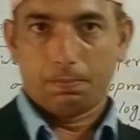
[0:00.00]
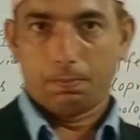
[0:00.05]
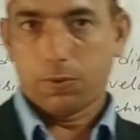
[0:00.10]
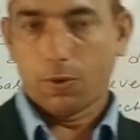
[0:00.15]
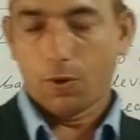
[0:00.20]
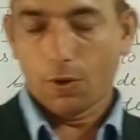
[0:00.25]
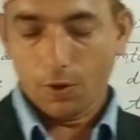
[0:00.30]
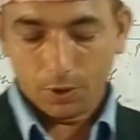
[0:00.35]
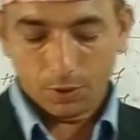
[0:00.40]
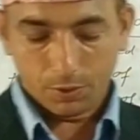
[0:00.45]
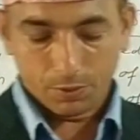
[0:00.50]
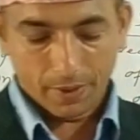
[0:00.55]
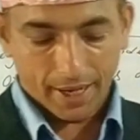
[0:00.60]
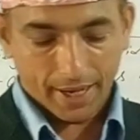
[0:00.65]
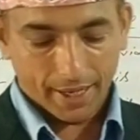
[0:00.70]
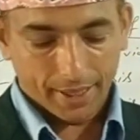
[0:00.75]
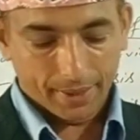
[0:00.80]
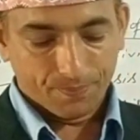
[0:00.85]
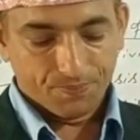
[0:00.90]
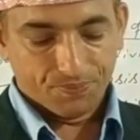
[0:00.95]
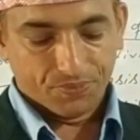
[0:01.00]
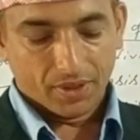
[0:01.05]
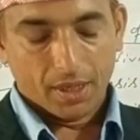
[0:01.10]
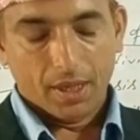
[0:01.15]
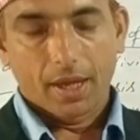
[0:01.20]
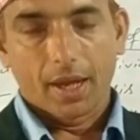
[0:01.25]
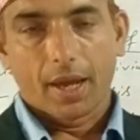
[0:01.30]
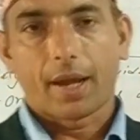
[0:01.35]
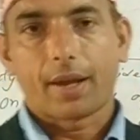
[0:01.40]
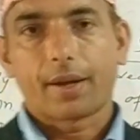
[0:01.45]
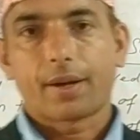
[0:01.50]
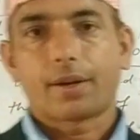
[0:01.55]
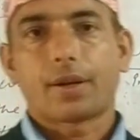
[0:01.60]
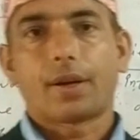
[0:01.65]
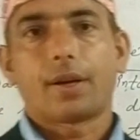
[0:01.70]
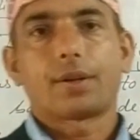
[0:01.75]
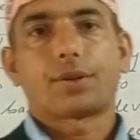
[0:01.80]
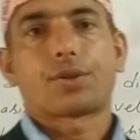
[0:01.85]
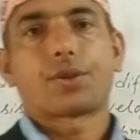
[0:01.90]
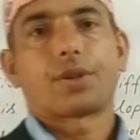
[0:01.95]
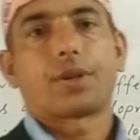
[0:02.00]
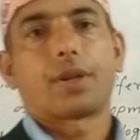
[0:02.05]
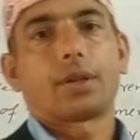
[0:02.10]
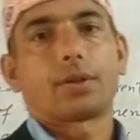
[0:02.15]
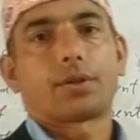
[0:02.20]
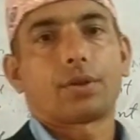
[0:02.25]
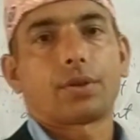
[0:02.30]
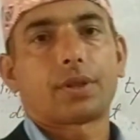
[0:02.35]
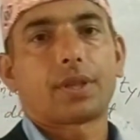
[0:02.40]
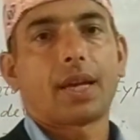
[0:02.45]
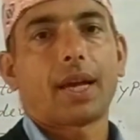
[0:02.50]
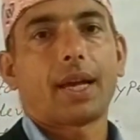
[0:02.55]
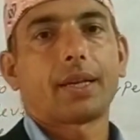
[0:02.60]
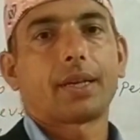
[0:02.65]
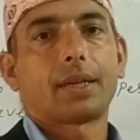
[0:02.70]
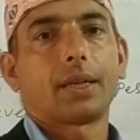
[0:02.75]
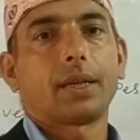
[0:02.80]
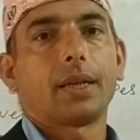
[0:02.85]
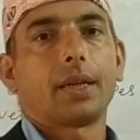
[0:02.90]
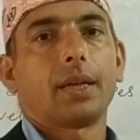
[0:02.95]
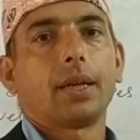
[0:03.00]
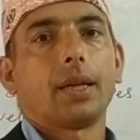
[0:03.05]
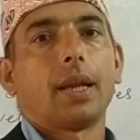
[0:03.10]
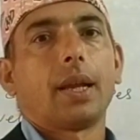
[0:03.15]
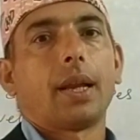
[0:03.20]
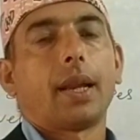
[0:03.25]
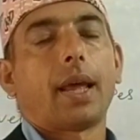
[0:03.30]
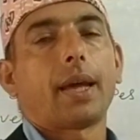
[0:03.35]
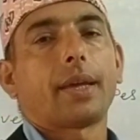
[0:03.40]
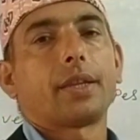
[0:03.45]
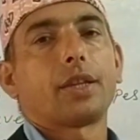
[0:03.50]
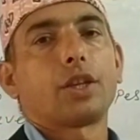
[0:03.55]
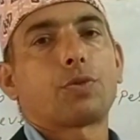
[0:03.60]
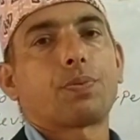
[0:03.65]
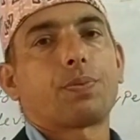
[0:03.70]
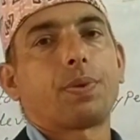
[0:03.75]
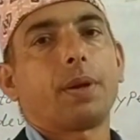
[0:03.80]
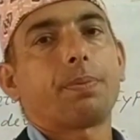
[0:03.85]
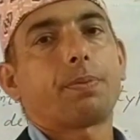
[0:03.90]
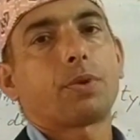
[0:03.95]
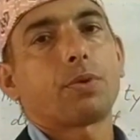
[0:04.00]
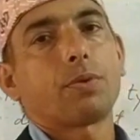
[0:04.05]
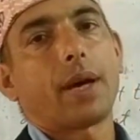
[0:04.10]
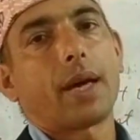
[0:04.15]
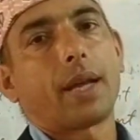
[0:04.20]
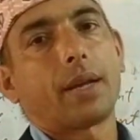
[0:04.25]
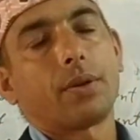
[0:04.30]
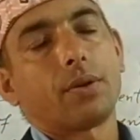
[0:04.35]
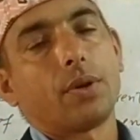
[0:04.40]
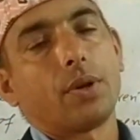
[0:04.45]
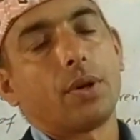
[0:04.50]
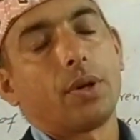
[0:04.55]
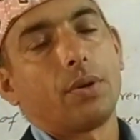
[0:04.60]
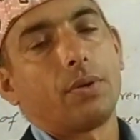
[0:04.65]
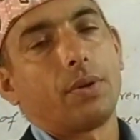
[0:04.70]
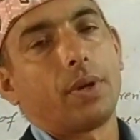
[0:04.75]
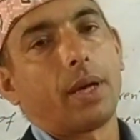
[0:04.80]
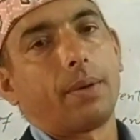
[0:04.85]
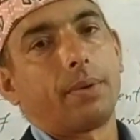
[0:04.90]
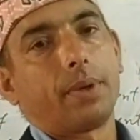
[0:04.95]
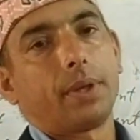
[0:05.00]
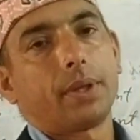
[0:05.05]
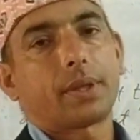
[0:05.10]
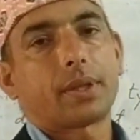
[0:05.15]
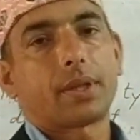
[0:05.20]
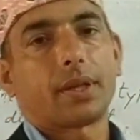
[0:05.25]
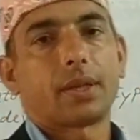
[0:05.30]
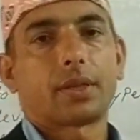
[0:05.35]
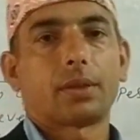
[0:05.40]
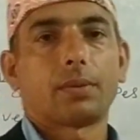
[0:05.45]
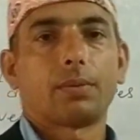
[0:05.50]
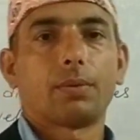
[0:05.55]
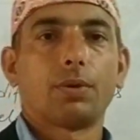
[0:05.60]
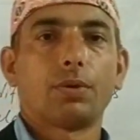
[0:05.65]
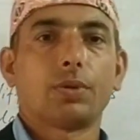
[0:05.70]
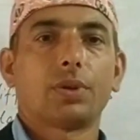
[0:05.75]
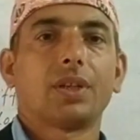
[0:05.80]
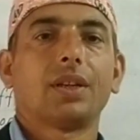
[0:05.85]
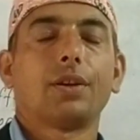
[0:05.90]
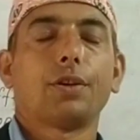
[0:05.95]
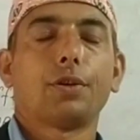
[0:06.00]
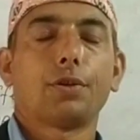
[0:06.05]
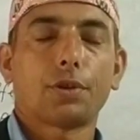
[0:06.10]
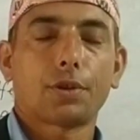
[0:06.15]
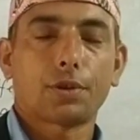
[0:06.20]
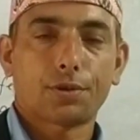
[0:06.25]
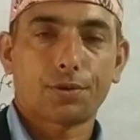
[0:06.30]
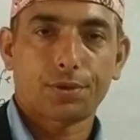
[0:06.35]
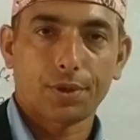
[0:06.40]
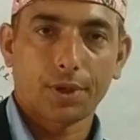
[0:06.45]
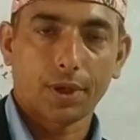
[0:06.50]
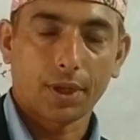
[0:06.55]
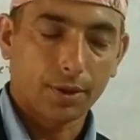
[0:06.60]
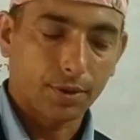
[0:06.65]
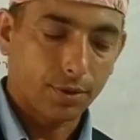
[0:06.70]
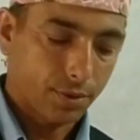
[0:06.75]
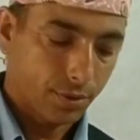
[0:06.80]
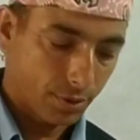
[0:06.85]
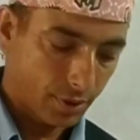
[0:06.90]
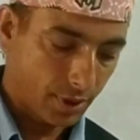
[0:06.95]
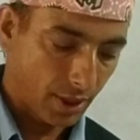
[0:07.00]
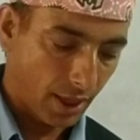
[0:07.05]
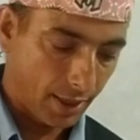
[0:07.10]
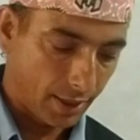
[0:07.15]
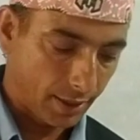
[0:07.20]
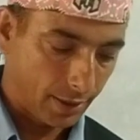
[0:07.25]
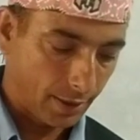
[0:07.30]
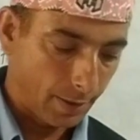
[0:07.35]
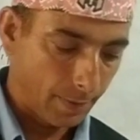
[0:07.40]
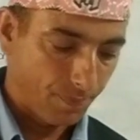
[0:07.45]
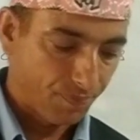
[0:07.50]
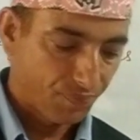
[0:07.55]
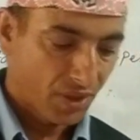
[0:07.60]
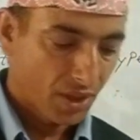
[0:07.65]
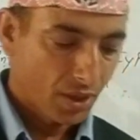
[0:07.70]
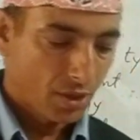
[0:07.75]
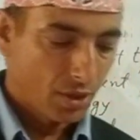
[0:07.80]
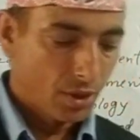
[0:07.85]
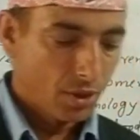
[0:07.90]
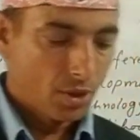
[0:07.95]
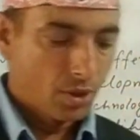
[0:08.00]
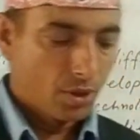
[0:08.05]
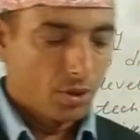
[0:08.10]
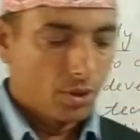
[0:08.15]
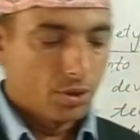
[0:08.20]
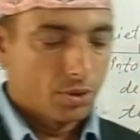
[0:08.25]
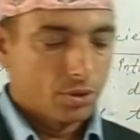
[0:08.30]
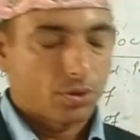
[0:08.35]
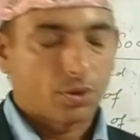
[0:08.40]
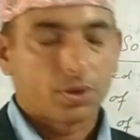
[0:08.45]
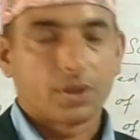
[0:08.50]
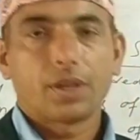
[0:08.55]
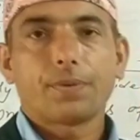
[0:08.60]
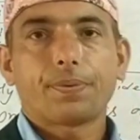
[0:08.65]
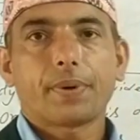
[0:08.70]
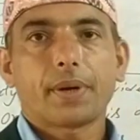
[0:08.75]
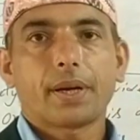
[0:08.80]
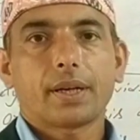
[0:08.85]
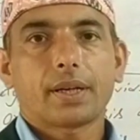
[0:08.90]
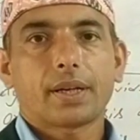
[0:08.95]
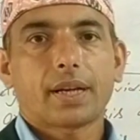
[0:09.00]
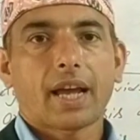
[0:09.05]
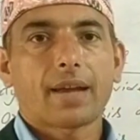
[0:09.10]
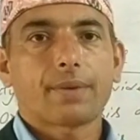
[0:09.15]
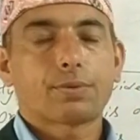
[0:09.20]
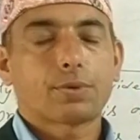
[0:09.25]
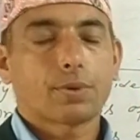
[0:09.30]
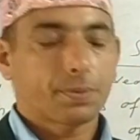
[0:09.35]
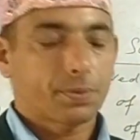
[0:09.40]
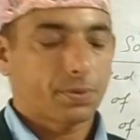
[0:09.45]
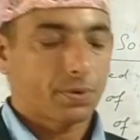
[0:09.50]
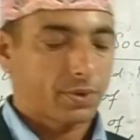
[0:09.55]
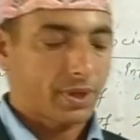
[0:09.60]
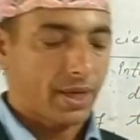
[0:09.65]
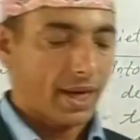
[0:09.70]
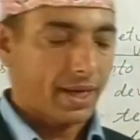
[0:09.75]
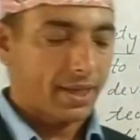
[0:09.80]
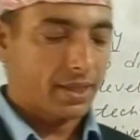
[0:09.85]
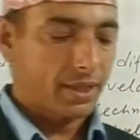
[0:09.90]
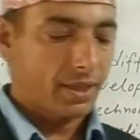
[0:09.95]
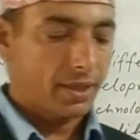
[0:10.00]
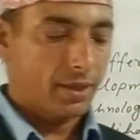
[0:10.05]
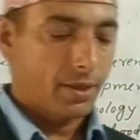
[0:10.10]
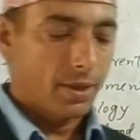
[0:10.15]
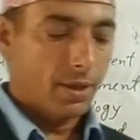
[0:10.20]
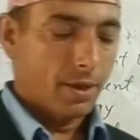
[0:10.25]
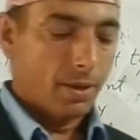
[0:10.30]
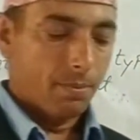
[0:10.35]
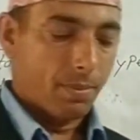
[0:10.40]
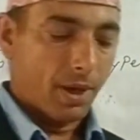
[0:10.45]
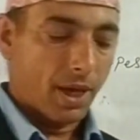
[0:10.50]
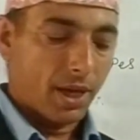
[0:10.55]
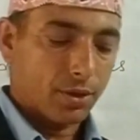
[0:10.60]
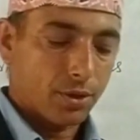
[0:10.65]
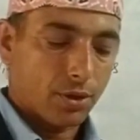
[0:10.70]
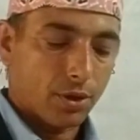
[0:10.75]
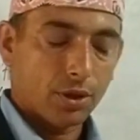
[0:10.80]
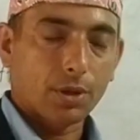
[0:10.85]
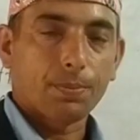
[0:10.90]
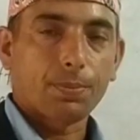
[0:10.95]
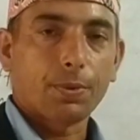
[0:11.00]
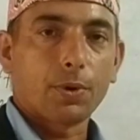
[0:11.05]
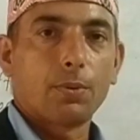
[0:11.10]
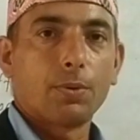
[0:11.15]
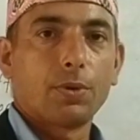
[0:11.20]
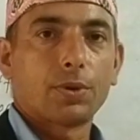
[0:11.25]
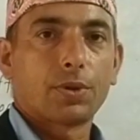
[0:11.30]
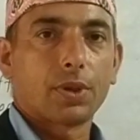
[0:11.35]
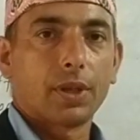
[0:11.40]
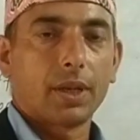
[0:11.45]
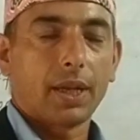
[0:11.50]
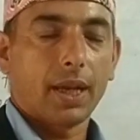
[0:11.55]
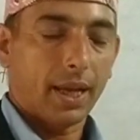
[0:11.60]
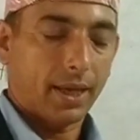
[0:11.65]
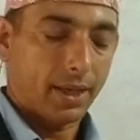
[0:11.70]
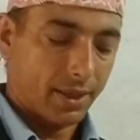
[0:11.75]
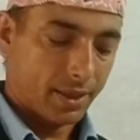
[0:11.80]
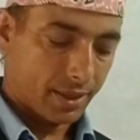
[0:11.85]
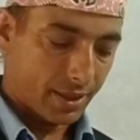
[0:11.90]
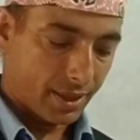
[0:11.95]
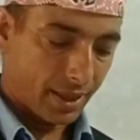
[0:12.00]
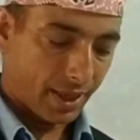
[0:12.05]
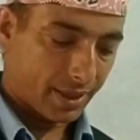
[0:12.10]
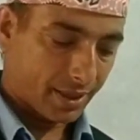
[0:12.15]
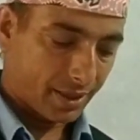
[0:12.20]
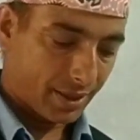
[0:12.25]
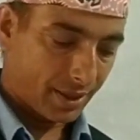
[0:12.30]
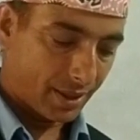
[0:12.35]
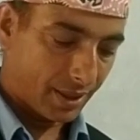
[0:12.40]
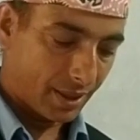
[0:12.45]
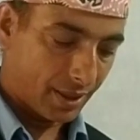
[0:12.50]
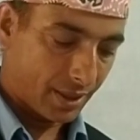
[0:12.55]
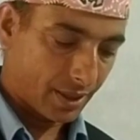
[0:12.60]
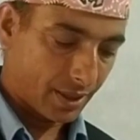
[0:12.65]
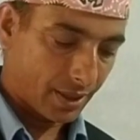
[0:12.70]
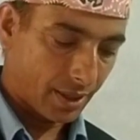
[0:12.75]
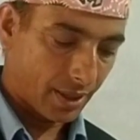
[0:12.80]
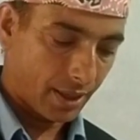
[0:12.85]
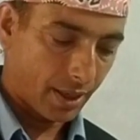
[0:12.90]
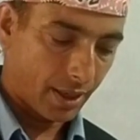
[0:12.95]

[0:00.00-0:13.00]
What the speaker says: Fourth one, agricultural society. Like this, fifth one, we have discussed about industrial society. So different types of society based on the promotion and its characteristics.